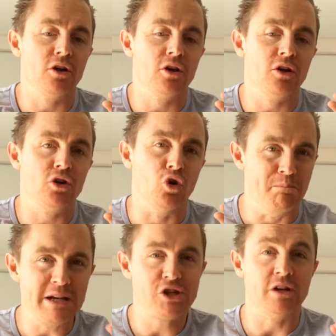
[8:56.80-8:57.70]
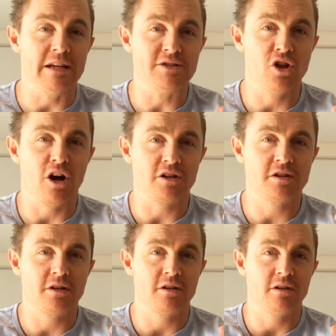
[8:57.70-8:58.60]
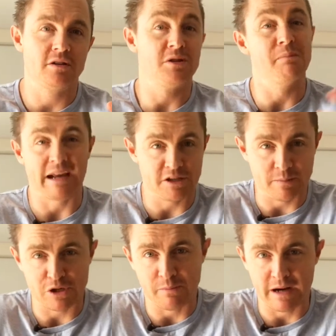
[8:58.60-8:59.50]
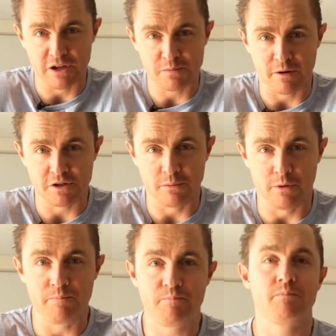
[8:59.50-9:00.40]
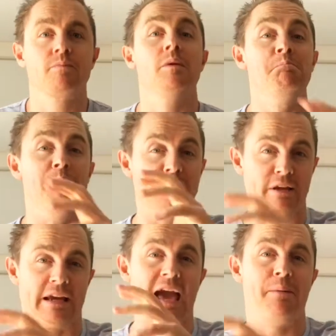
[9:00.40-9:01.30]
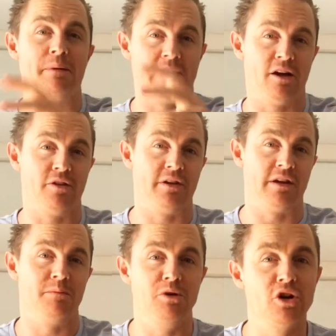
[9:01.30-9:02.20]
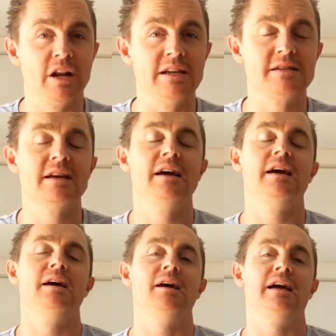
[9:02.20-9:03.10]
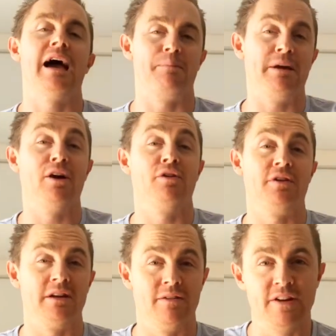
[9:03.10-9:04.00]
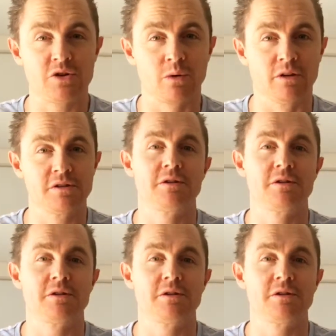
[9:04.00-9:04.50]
Your mission is not to make as much money as possible. Building happy and healthy communities, happy, healthy individuals,